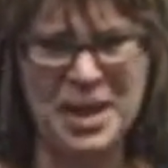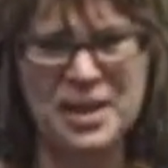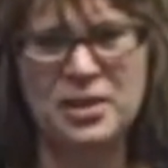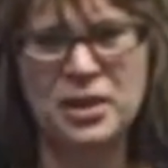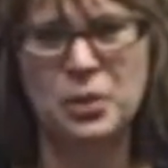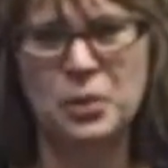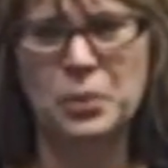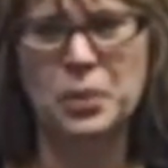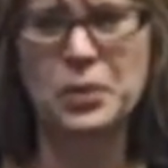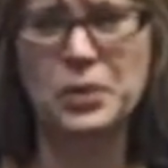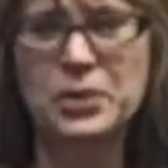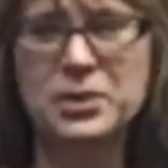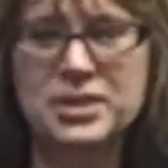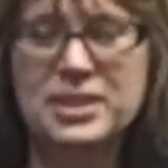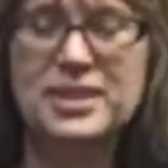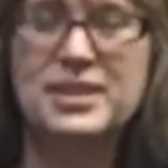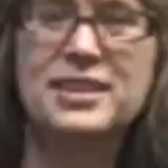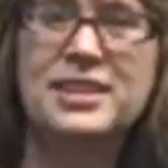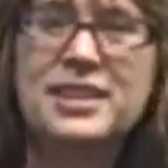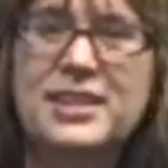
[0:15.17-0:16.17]
and there
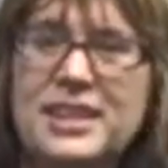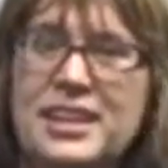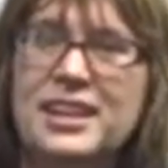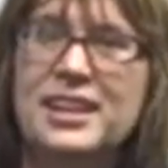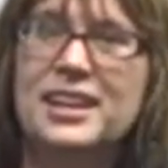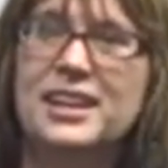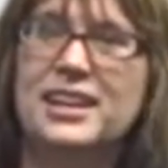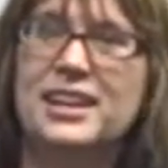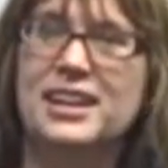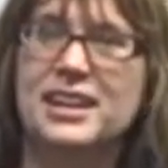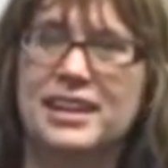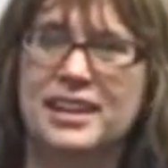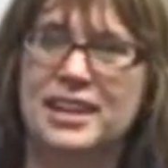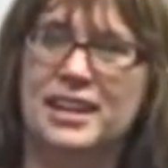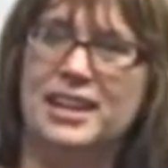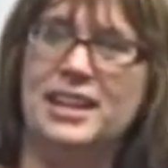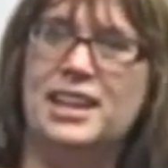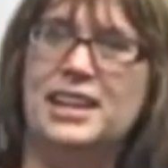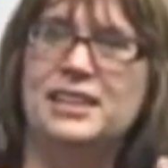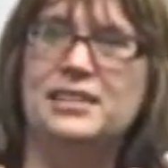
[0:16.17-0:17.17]
weren't
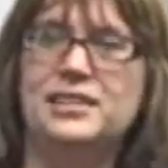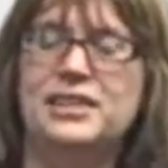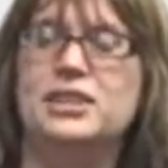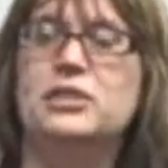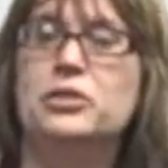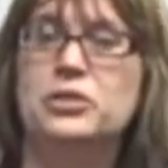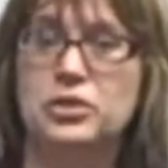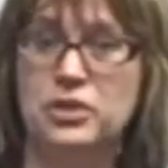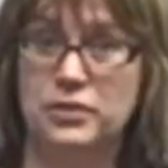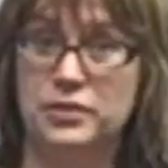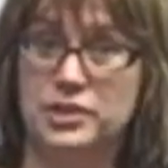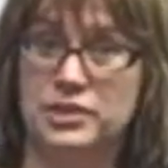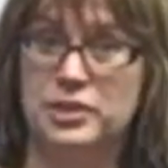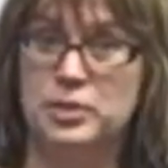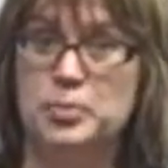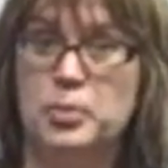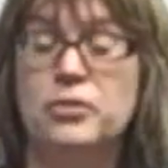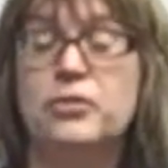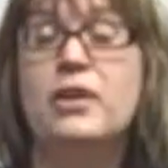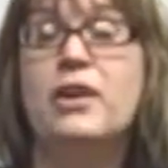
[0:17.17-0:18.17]
any legal
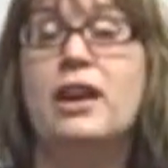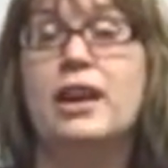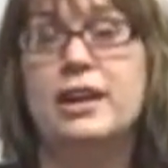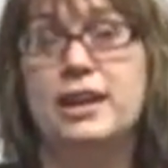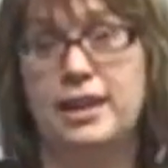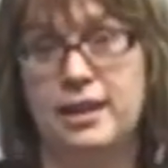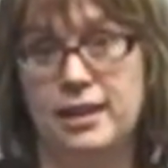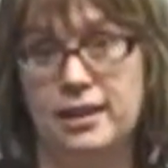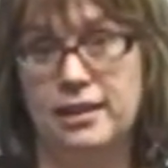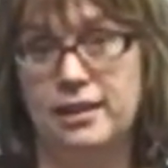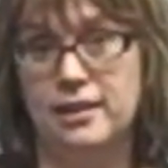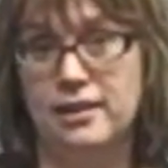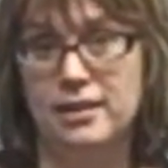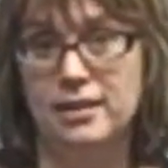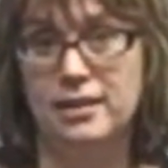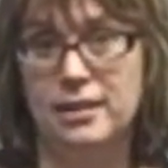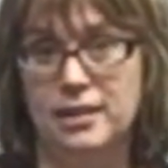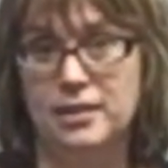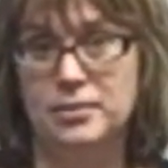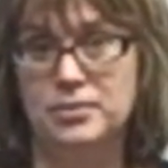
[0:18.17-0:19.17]
services providing
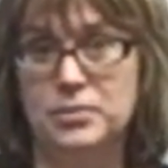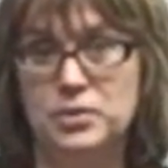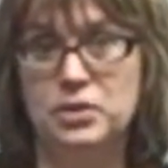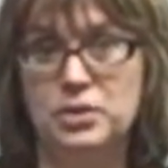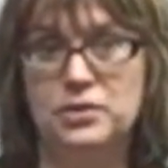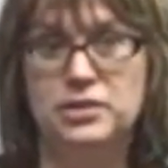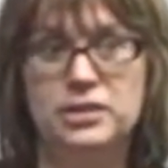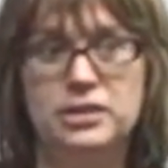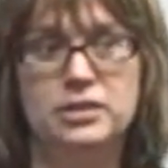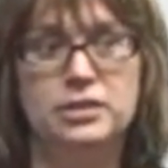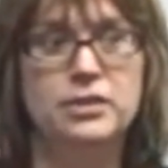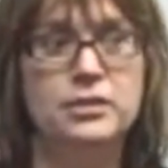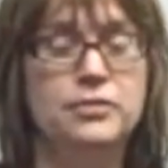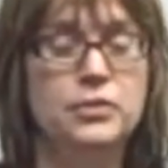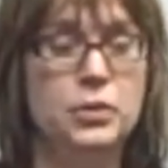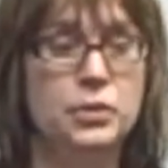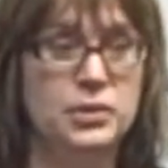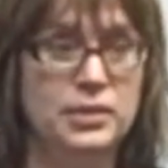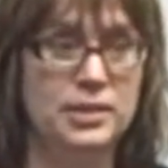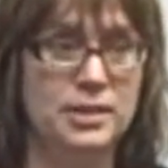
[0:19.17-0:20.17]
services to
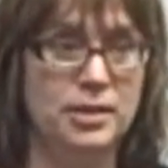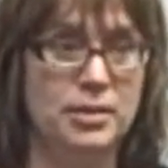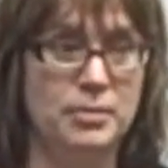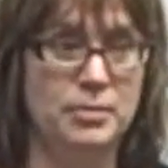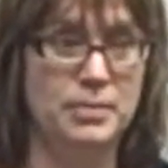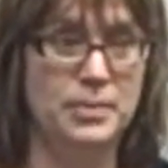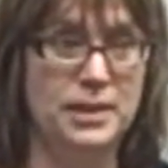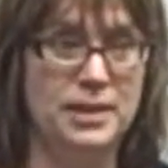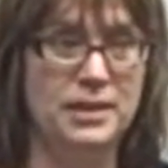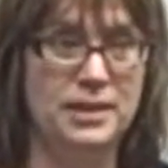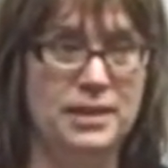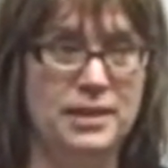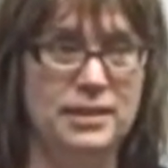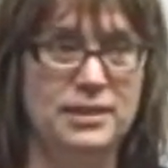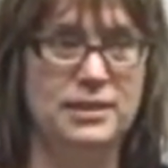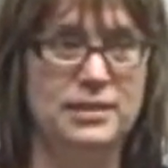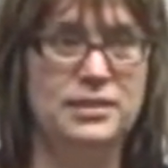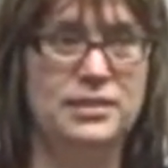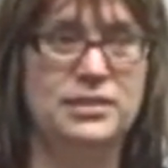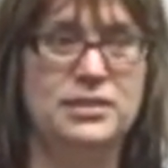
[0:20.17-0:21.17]
folks there
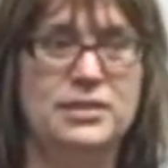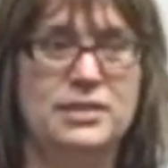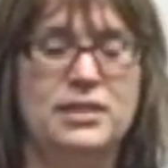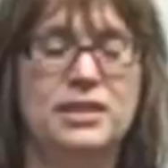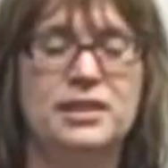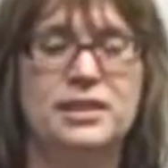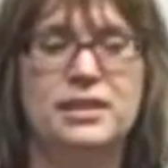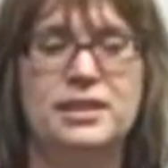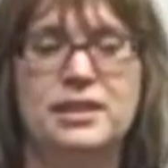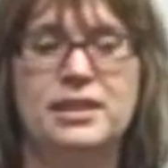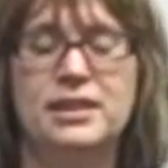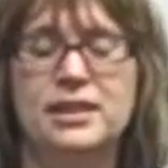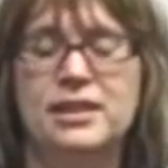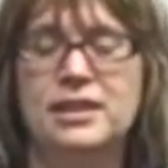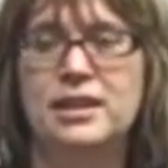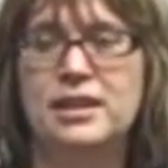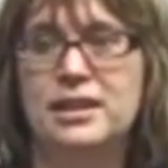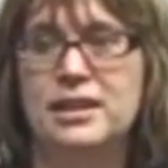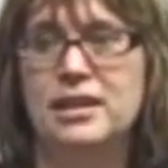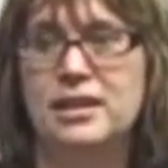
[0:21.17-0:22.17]
because
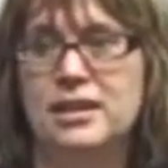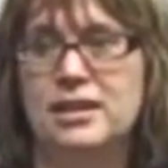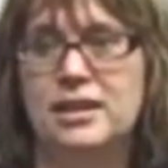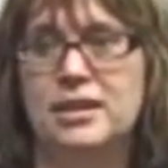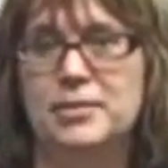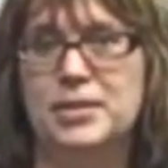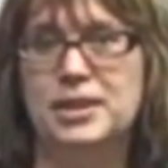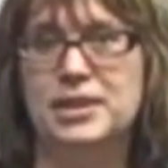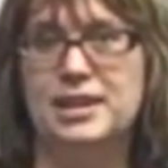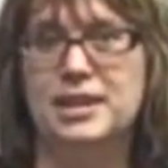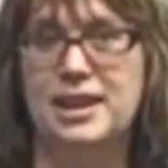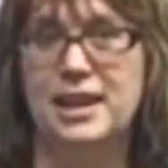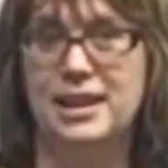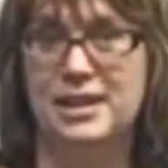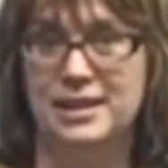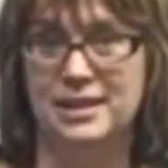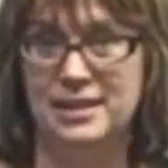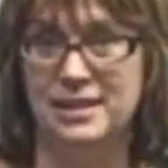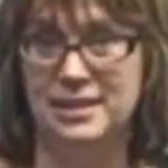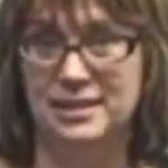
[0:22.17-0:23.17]
in the
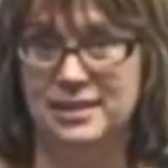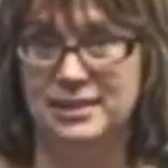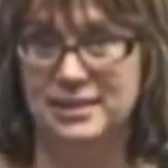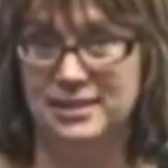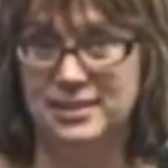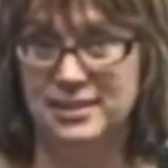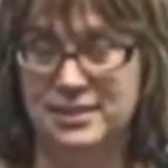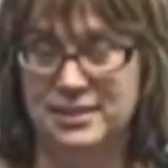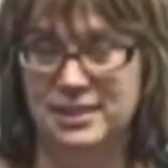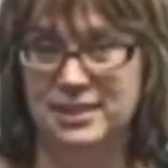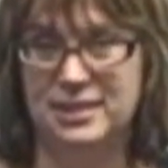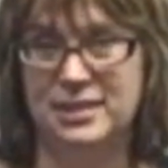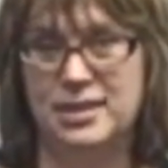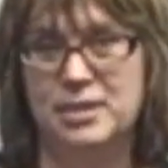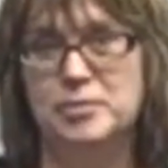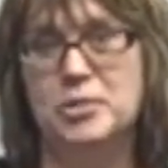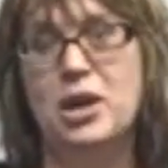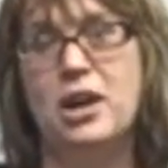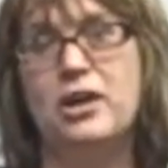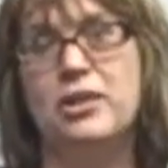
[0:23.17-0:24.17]
90s,
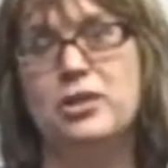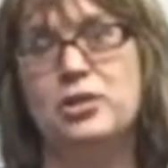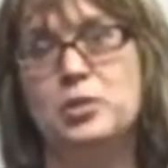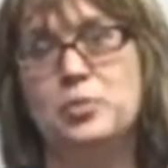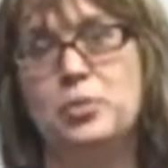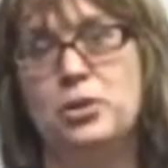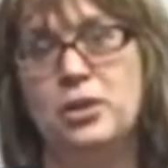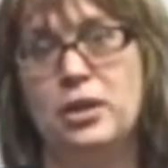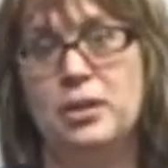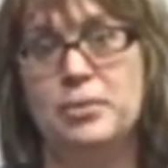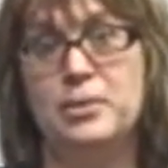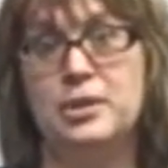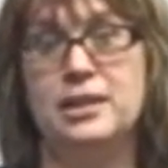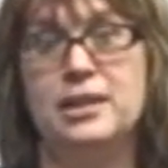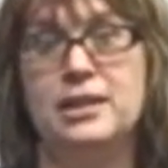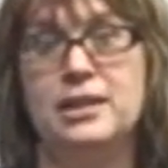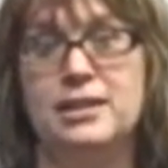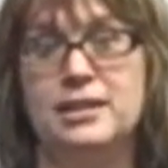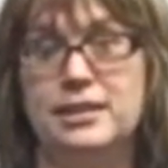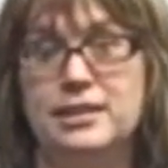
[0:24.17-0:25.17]
Congress
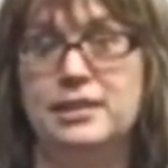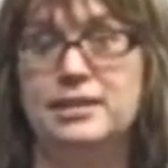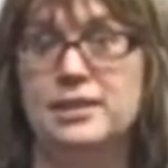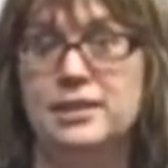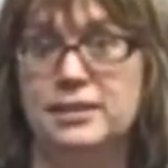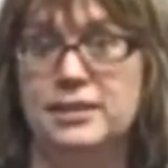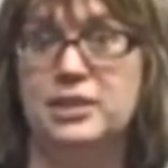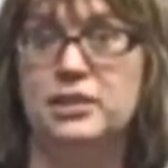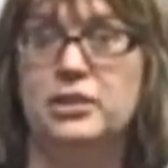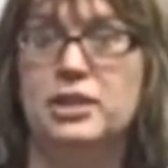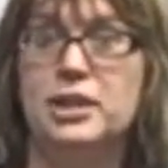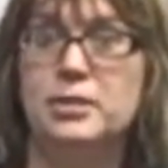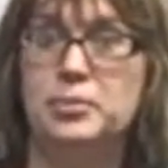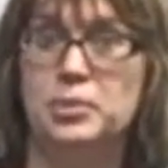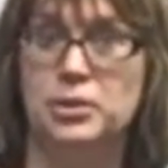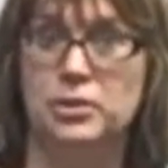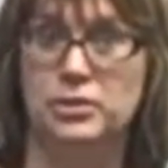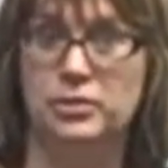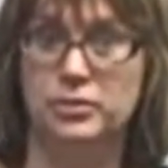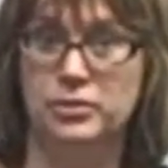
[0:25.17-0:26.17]
prohibited the Legal Aid
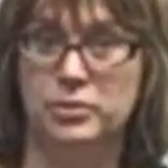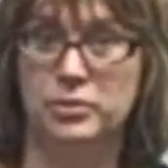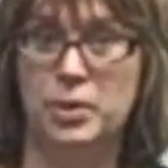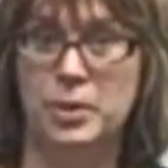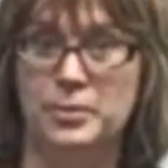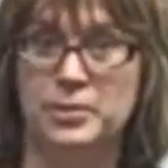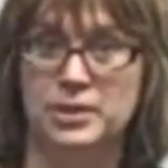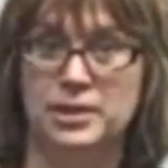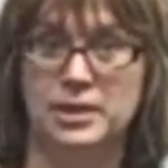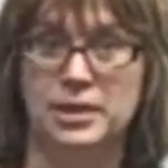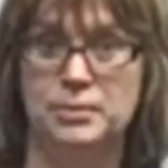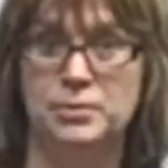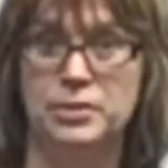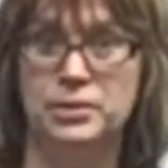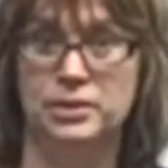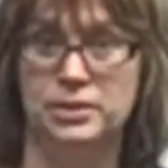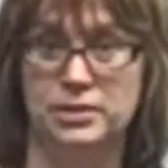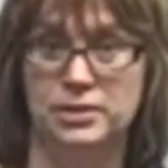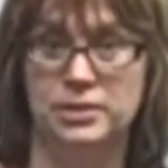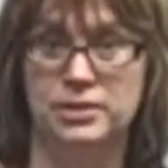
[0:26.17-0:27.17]
Bureau from representing
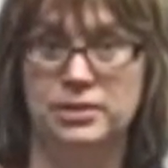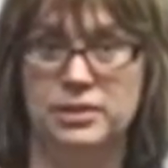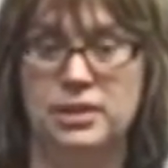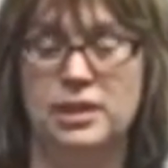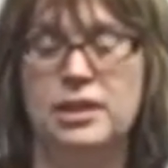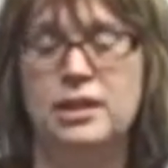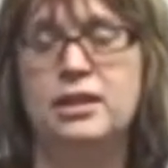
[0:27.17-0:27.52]
prisoners.